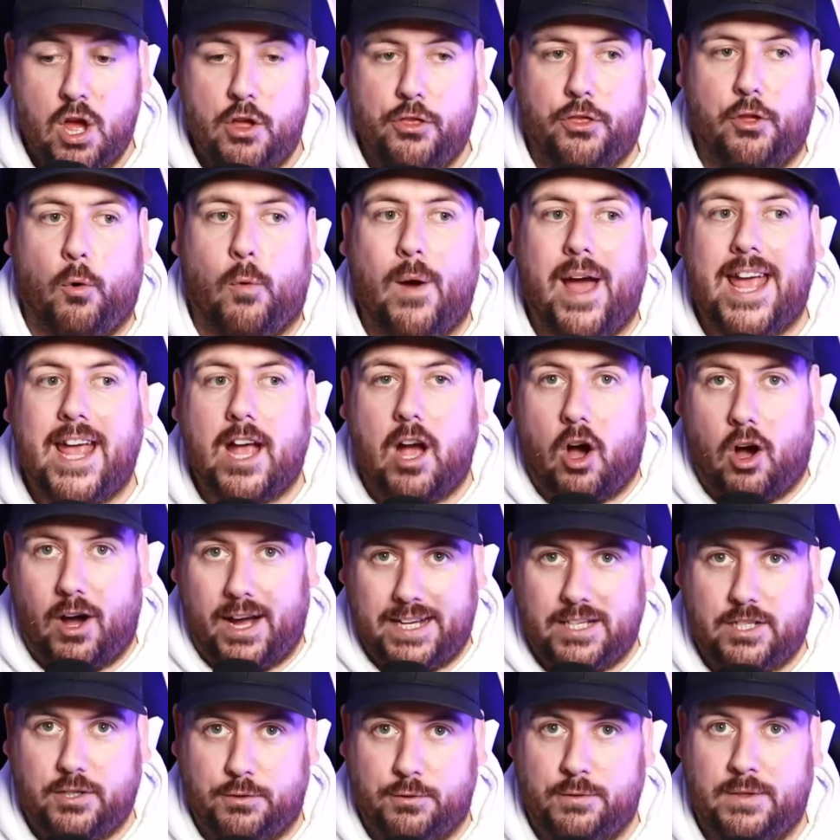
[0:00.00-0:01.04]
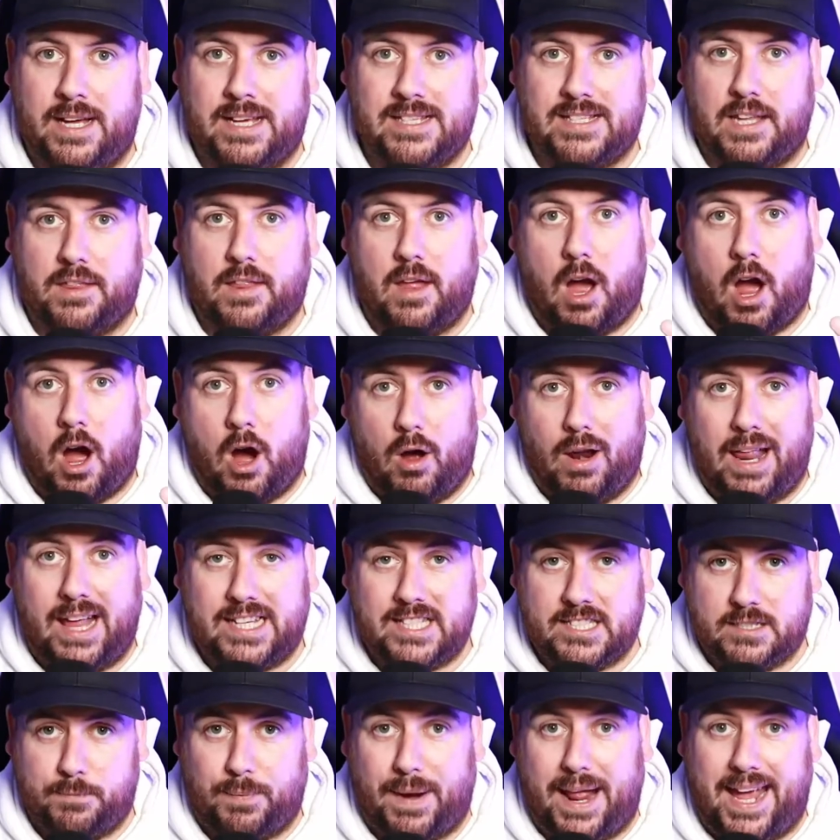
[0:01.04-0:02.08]
The way I do this, and I'll
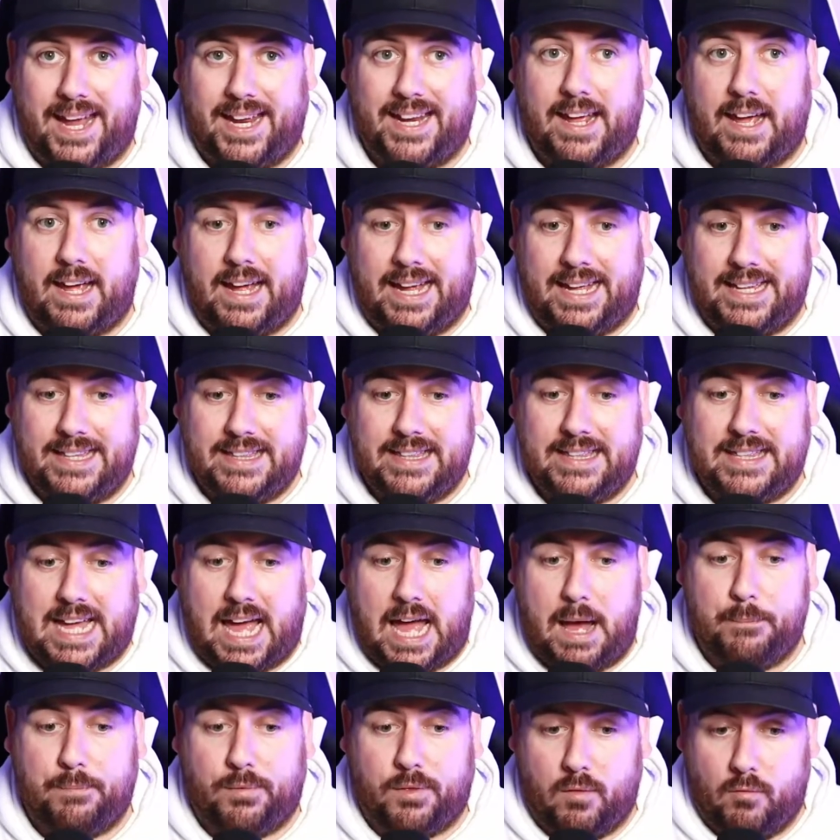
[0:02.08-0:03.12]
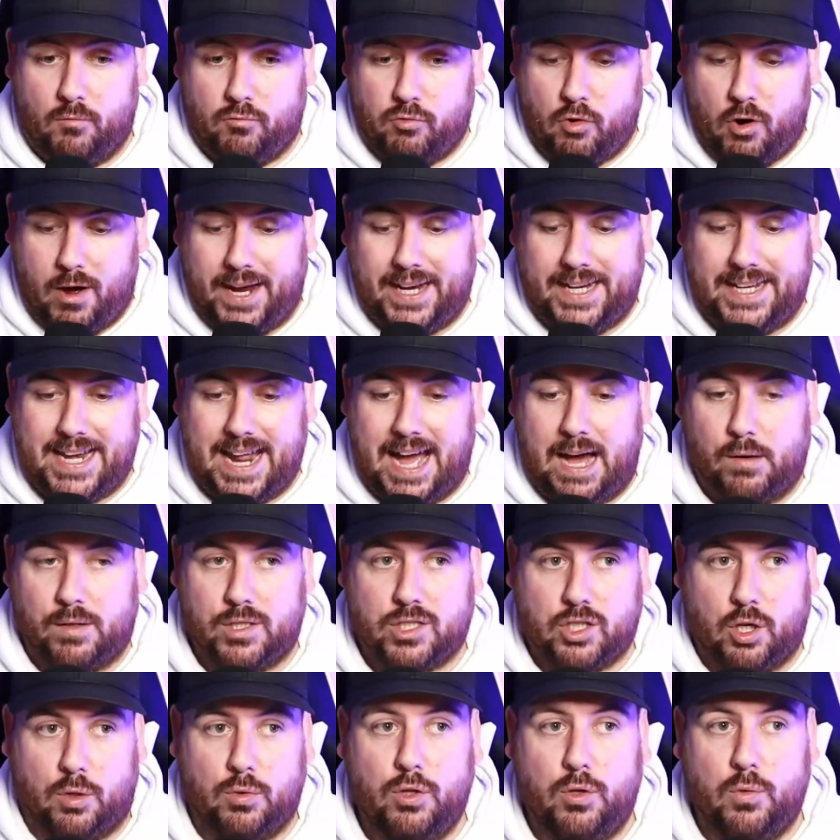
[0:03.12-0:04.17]
explain it in depth right now
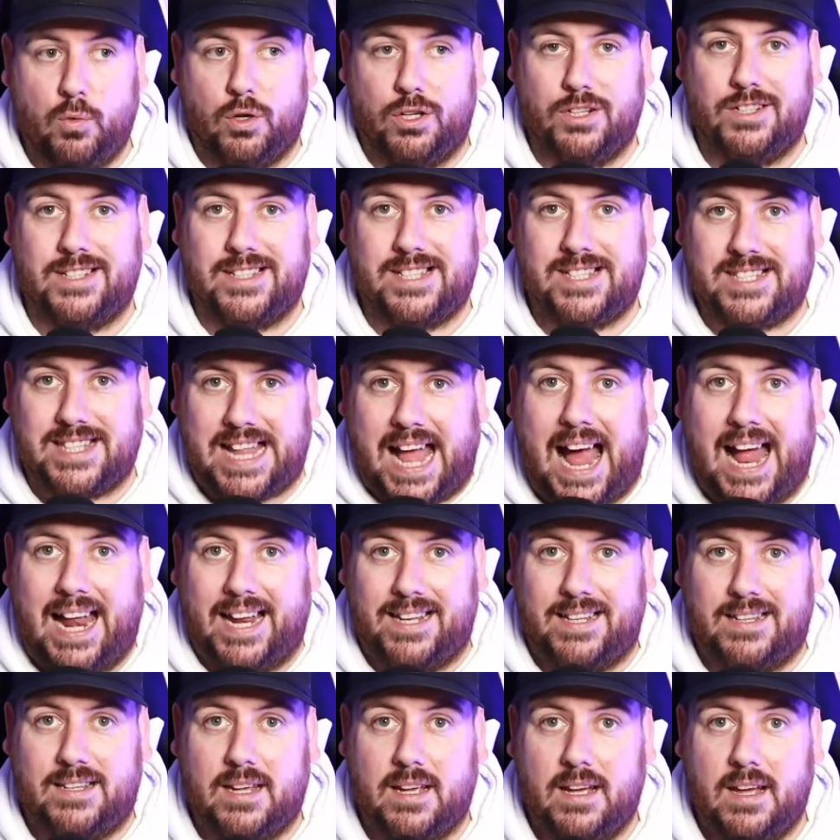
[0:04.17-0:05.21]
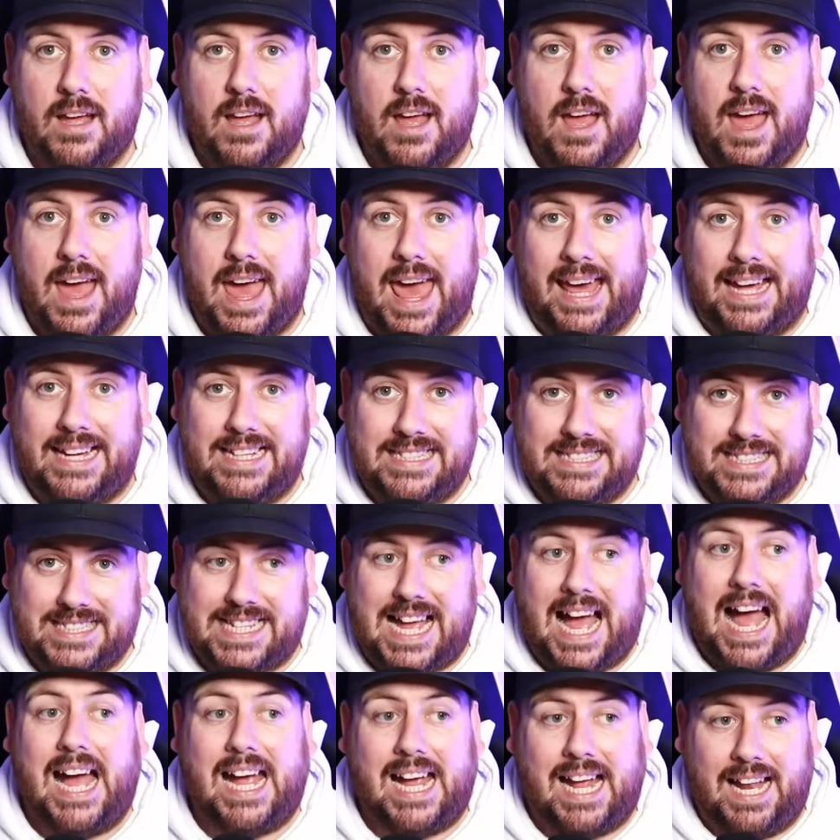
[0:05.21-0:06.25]
so you understand
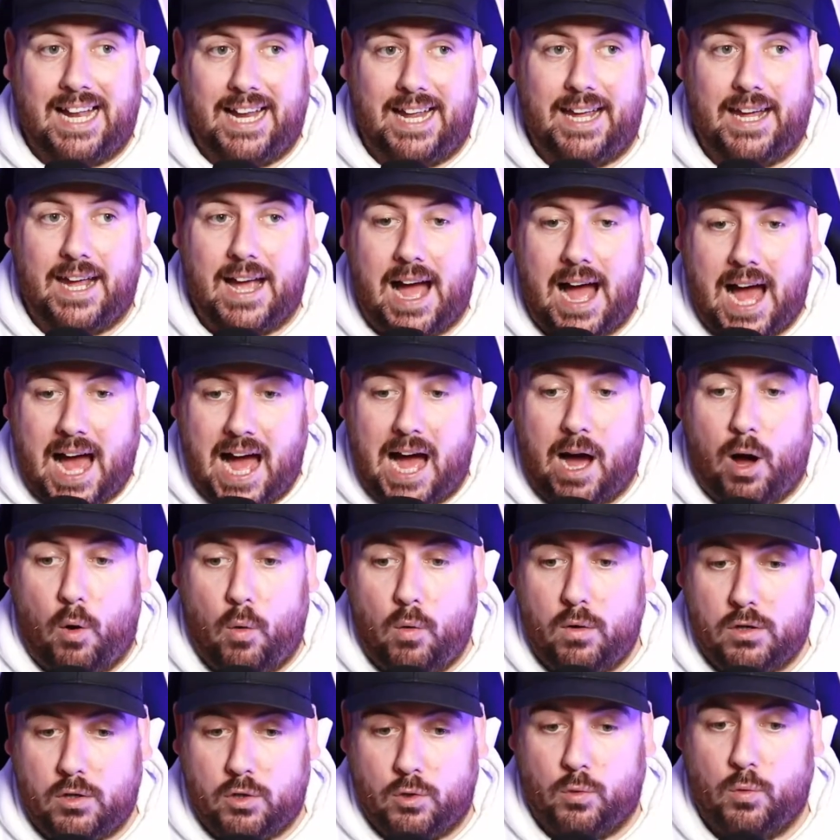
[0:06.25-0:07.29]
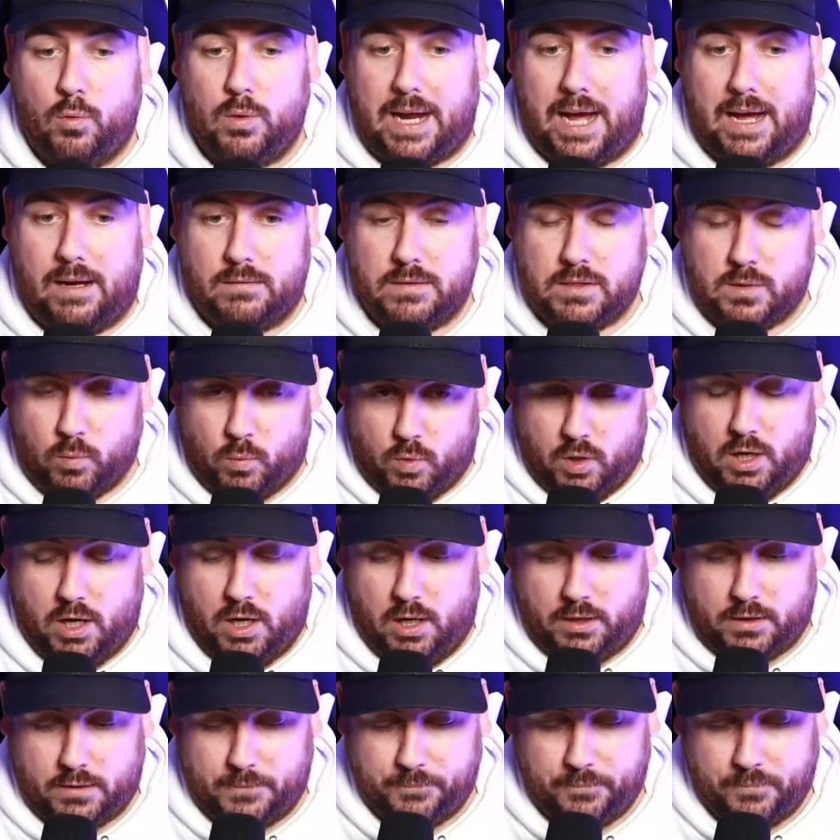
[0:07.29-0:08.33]
exactly how cooldowns
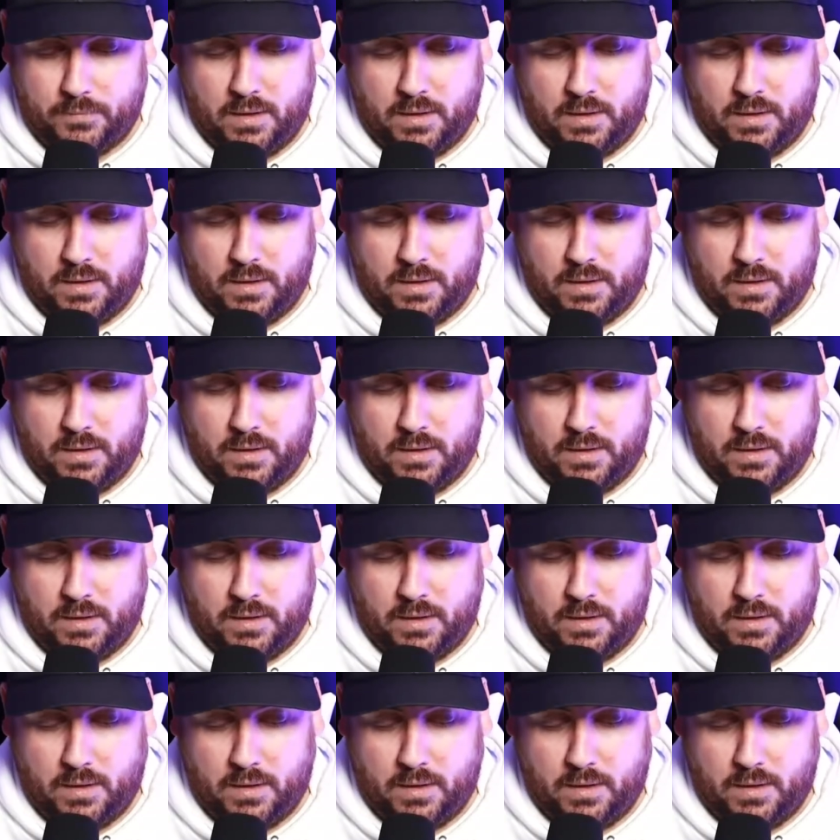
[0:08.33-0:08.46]
work.